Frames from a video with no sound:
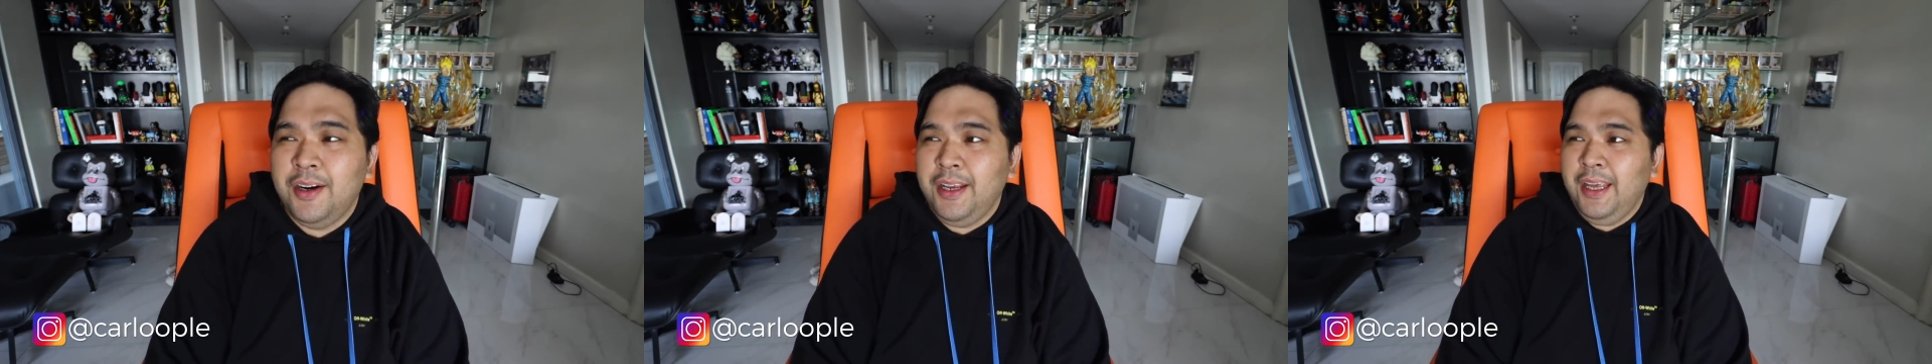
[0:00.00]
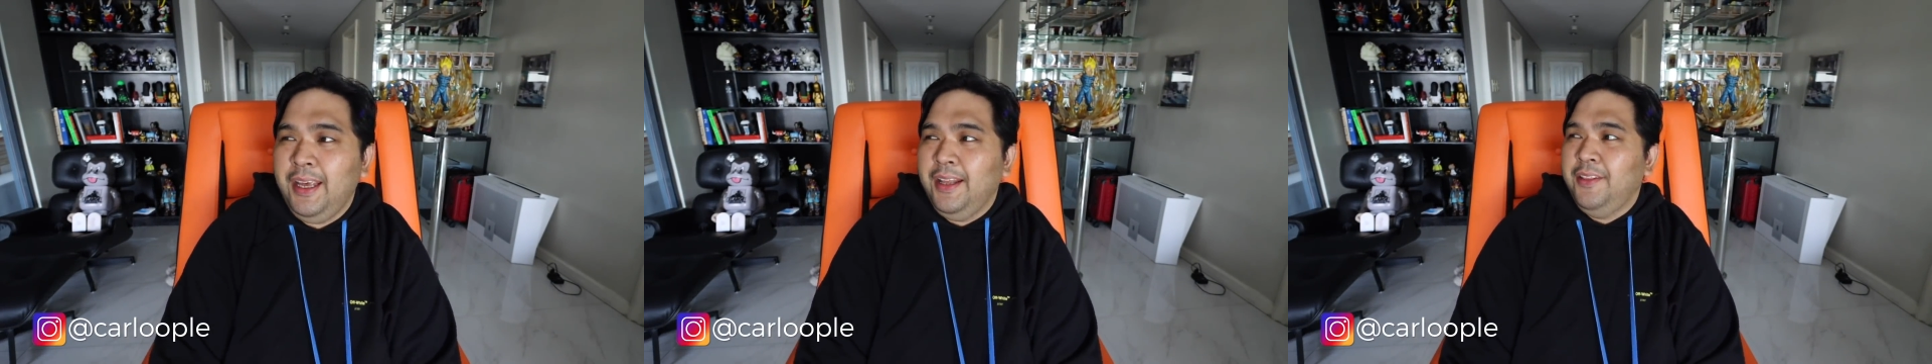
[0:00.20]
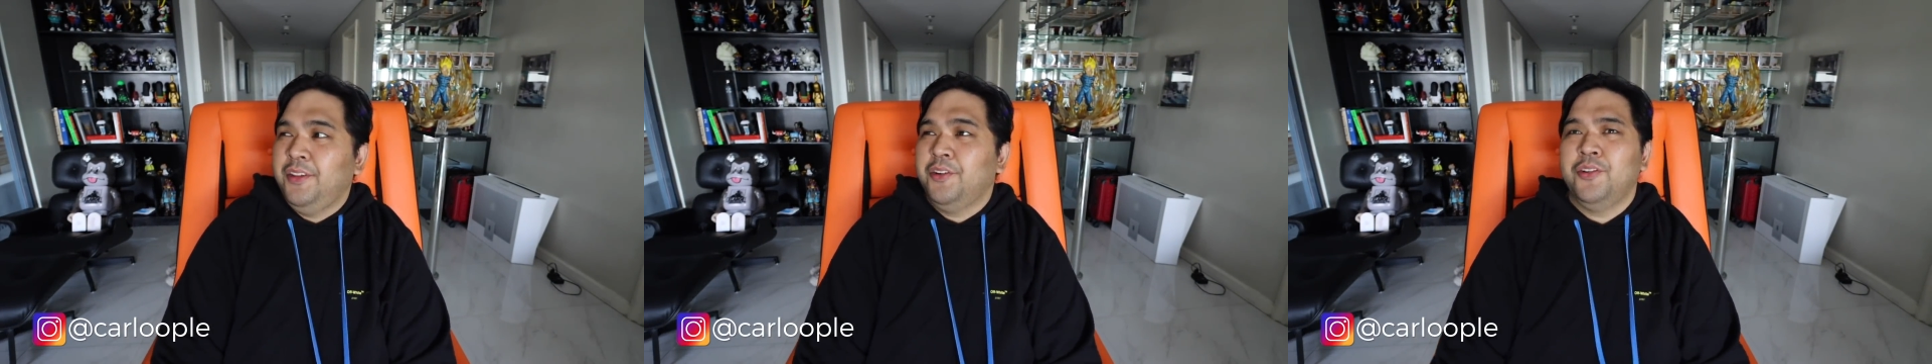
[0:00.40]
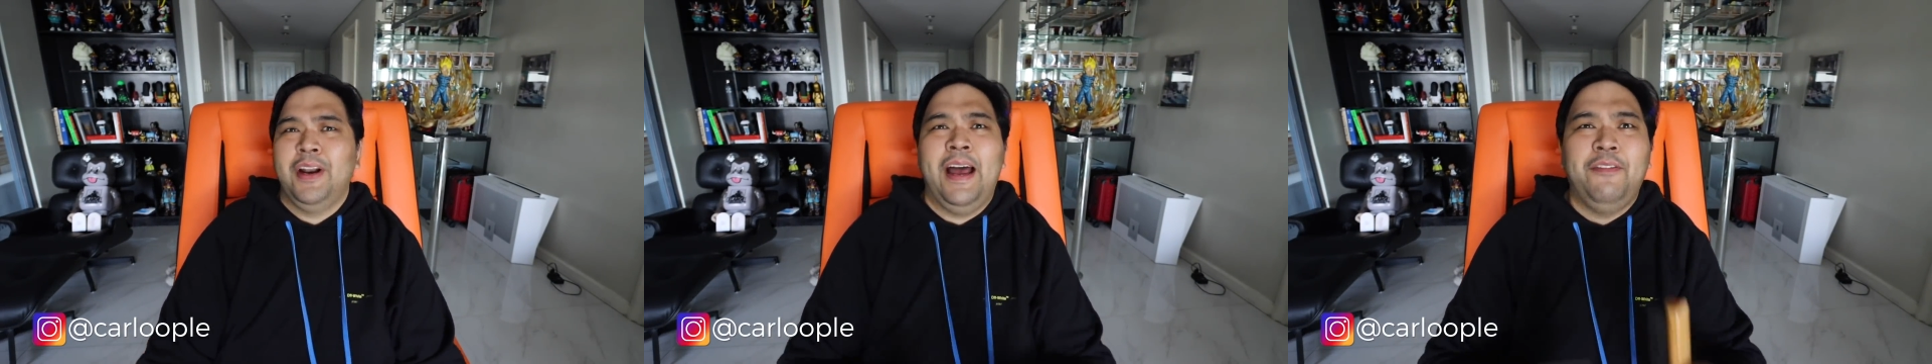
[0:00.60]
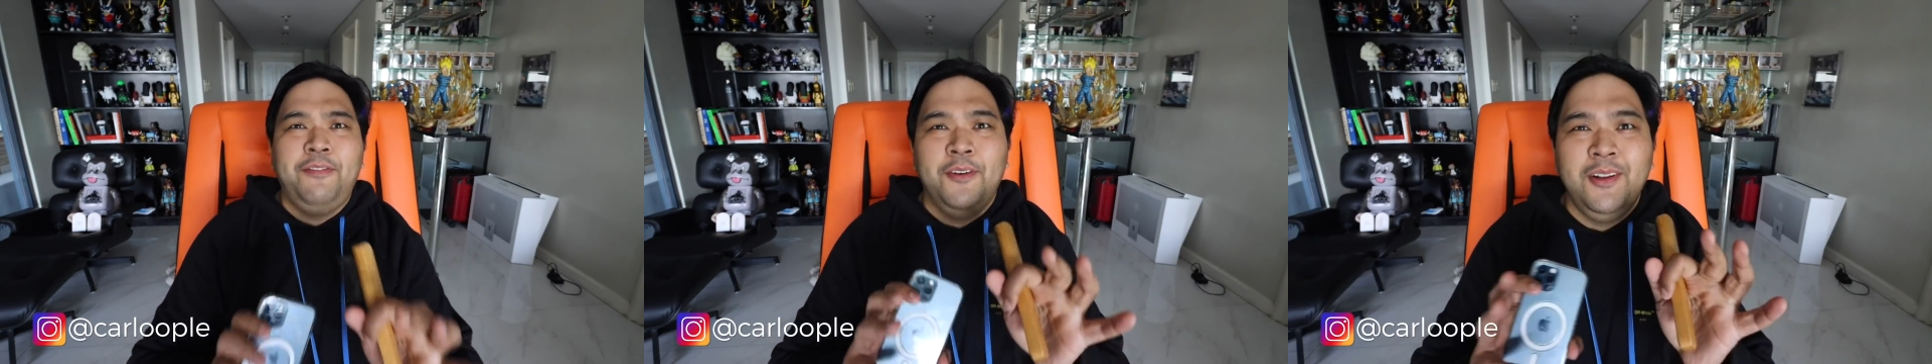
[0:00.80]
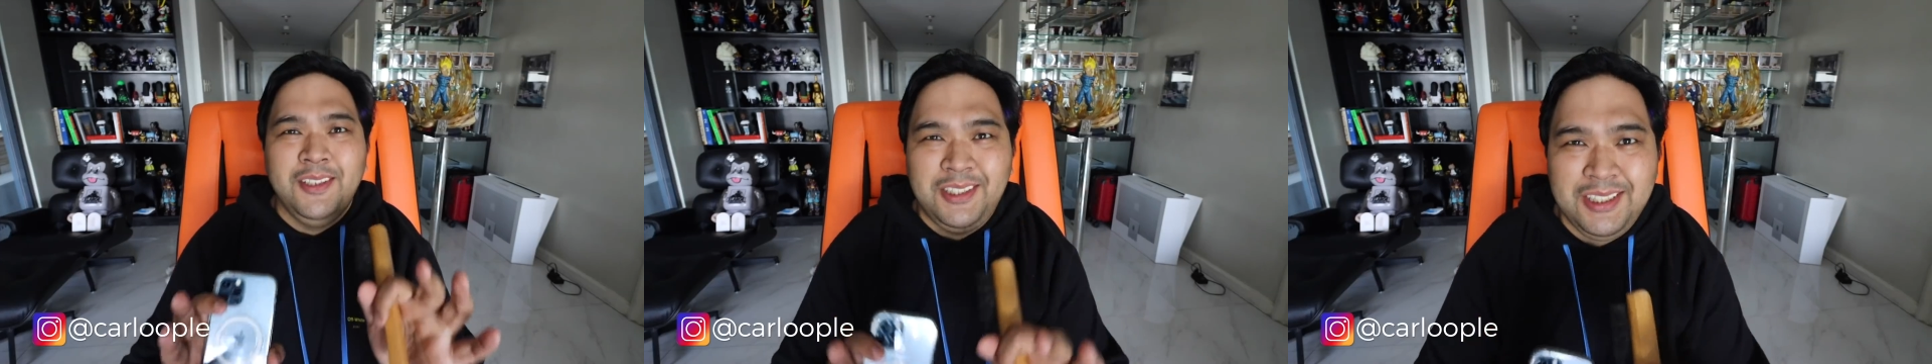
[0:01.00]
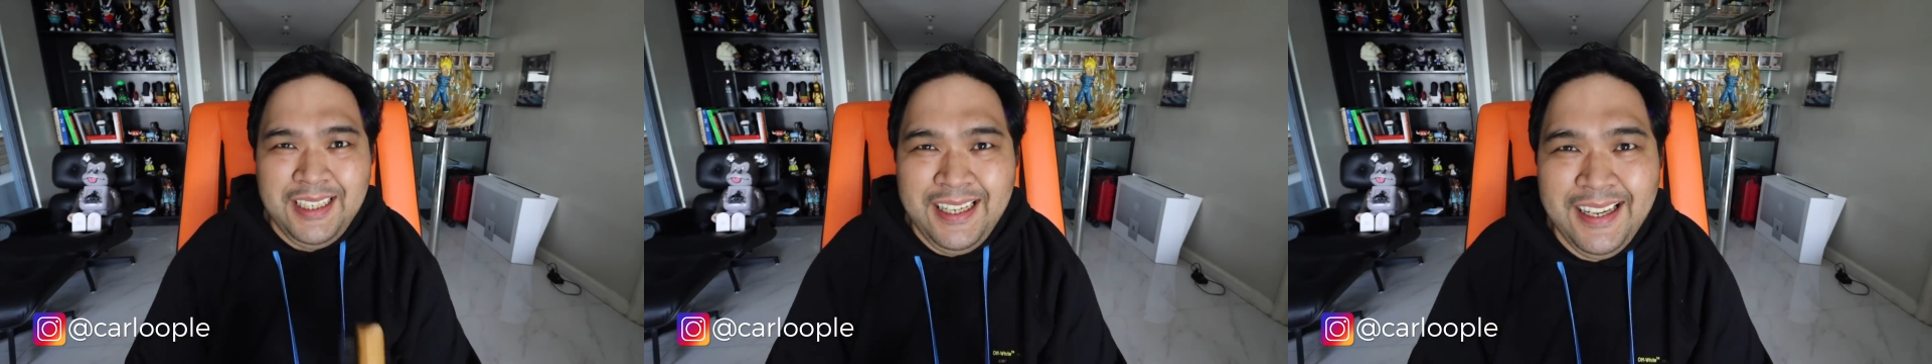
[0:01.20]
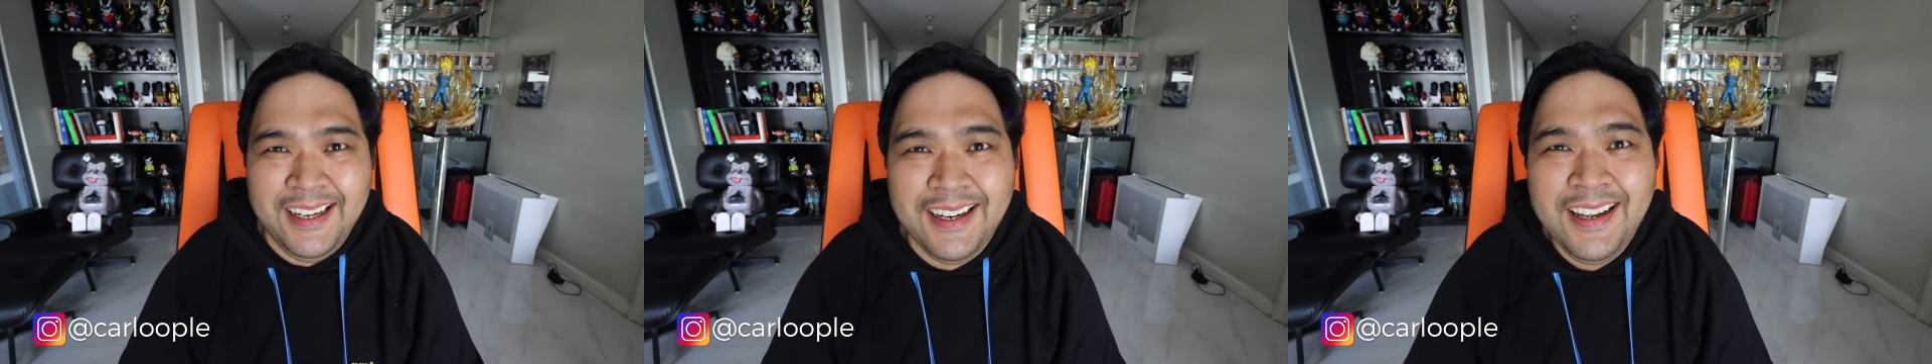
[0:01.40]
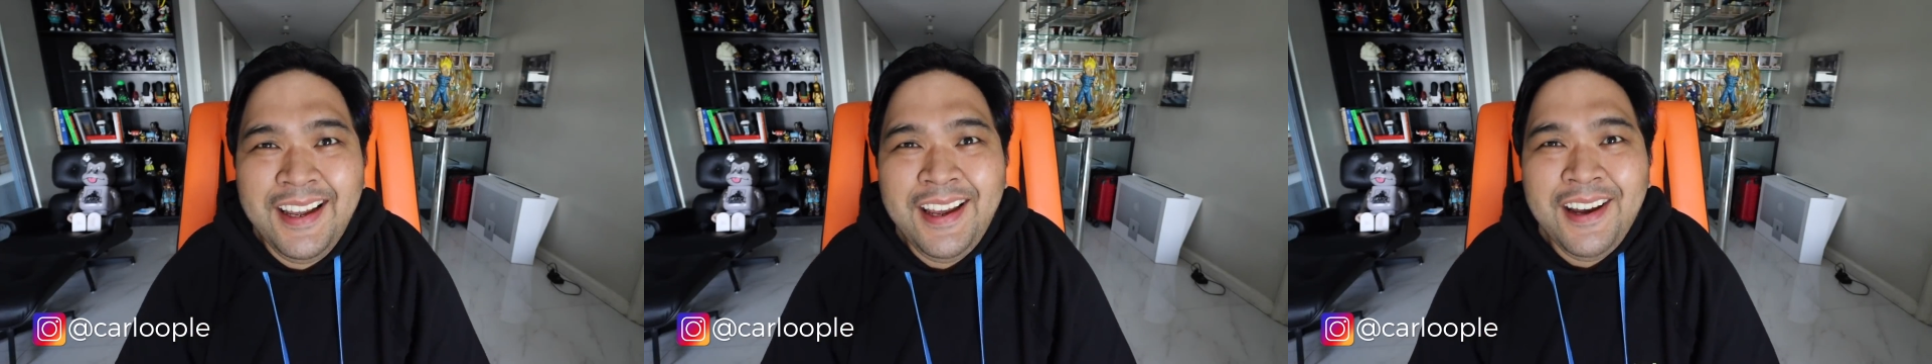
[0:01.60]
in the raffle scene